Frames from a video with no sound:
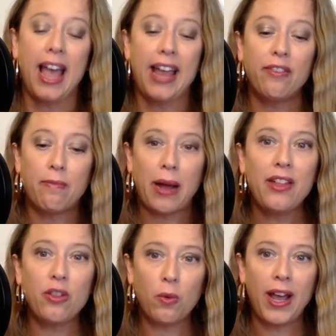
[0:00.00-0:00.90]
And by
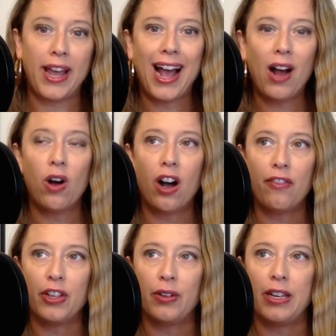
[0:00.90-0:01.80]
the way, how
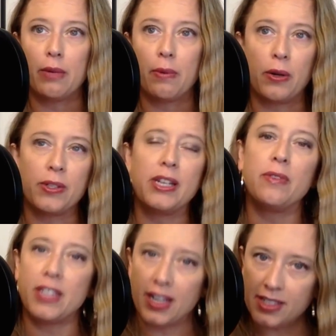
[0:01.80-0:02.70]
often you need to post,
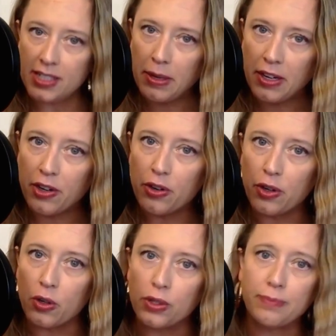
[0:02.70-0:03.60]
it does depend on your
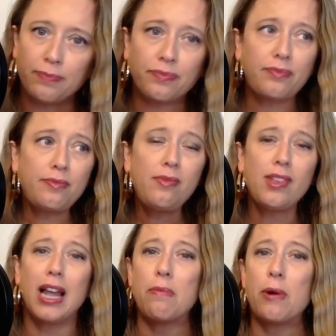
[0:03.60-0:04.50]
goals.
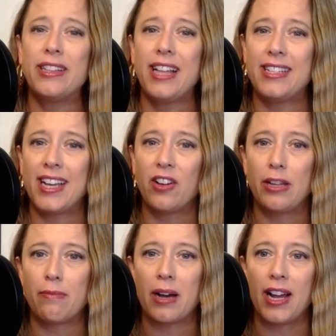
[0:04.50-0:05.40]
I break that down
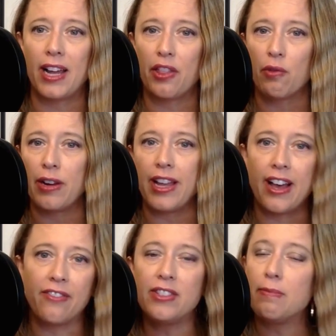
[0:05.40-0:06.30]
in my
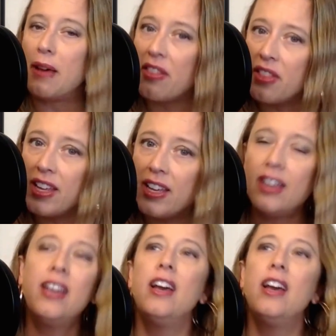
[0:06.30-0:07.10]
3Fs method.